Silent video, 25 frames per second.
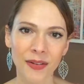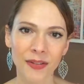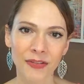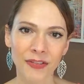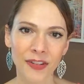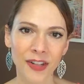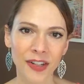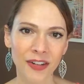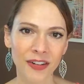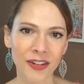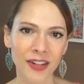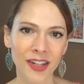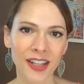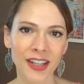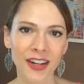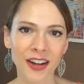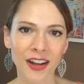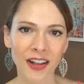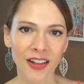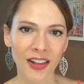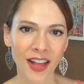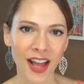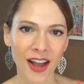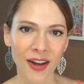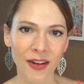figuring it
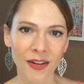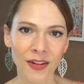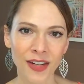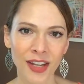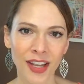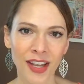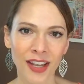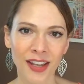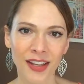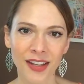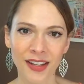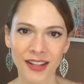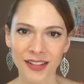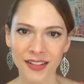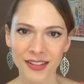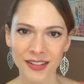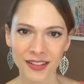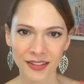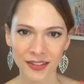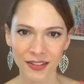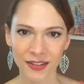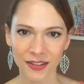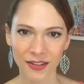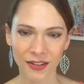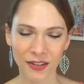all out and
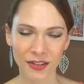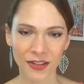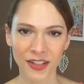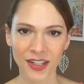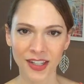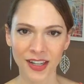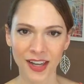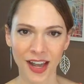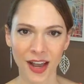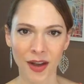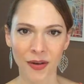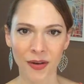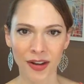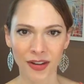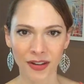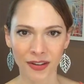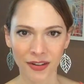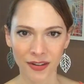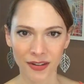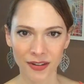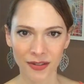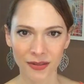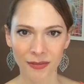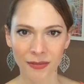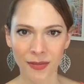learning how I
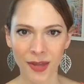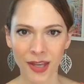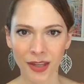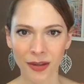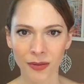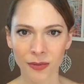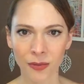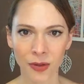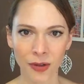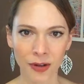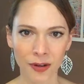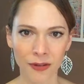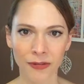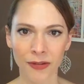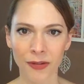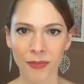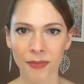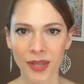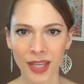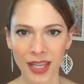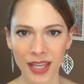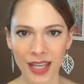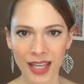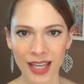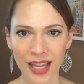could make it work for
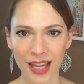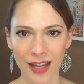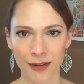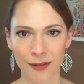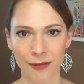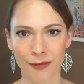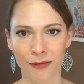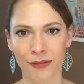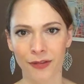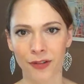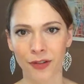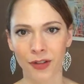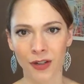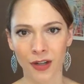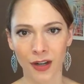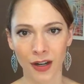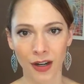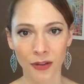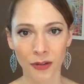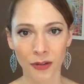me and for